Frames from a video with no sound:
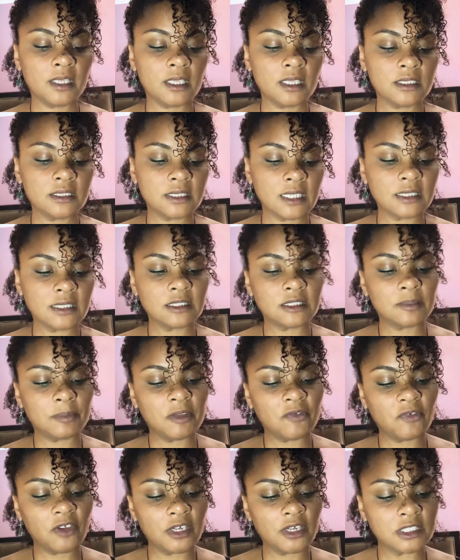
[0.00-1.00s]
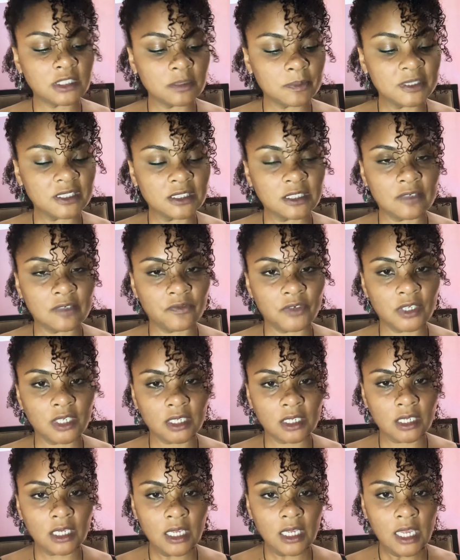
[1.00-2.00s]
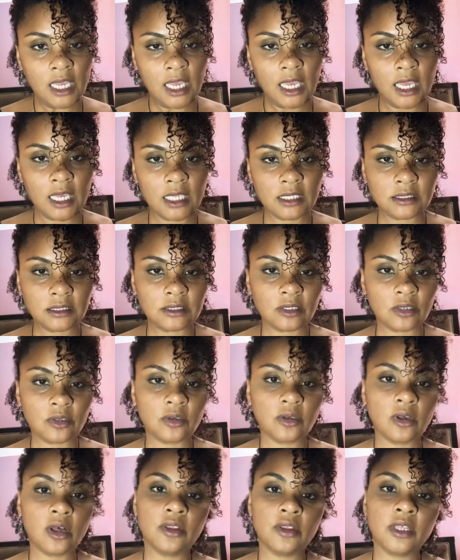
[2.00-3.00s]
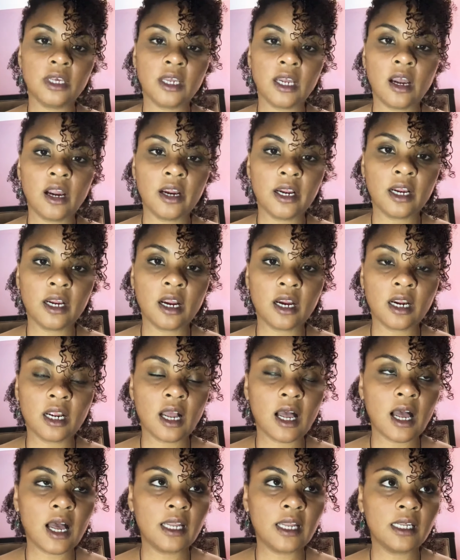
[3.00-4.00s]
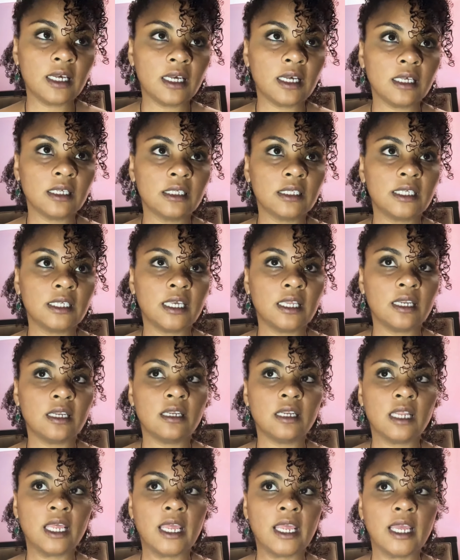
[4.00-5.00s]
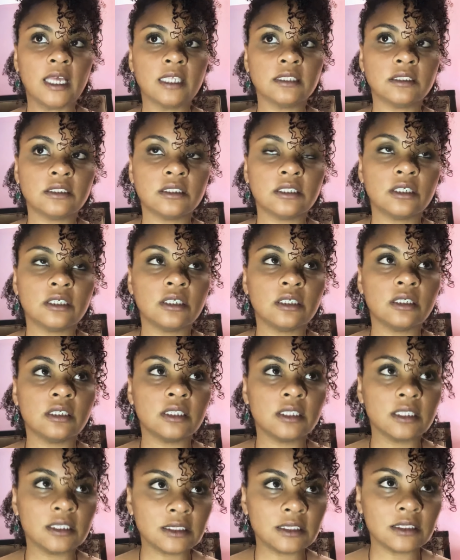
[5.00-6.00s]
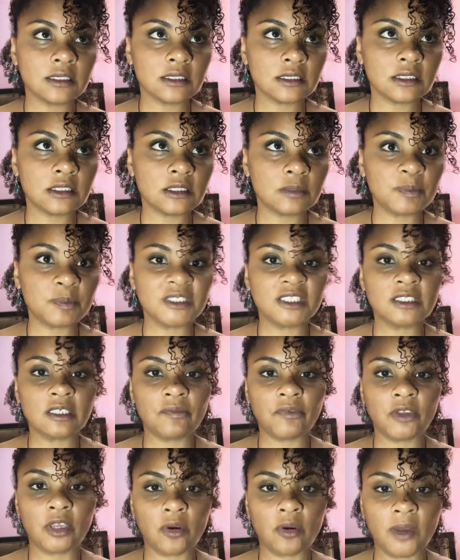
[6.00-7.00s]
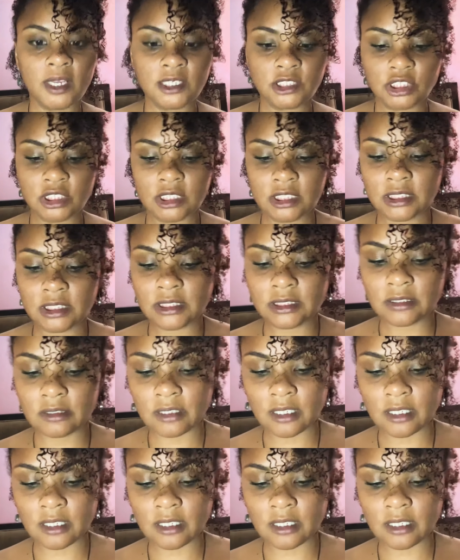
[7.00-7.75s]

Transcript: tends to be very specific. And so the arcana can answer the specific questions.